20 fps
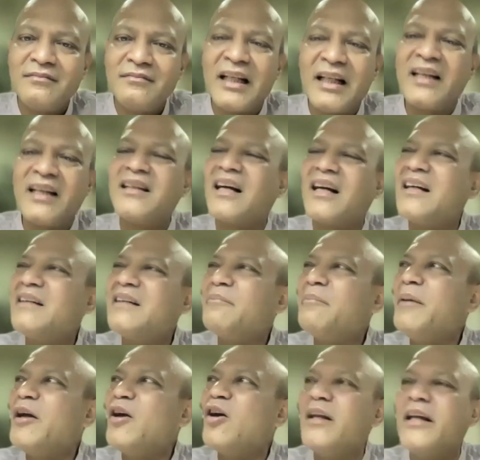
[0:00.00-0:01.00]
There is a
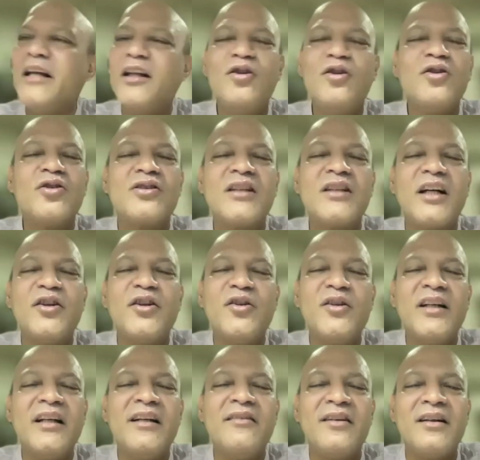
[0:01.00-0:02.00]
company called Hindustan
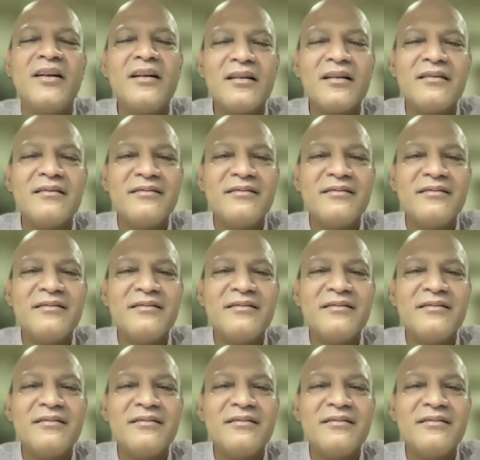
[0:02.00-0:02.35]
Unilever.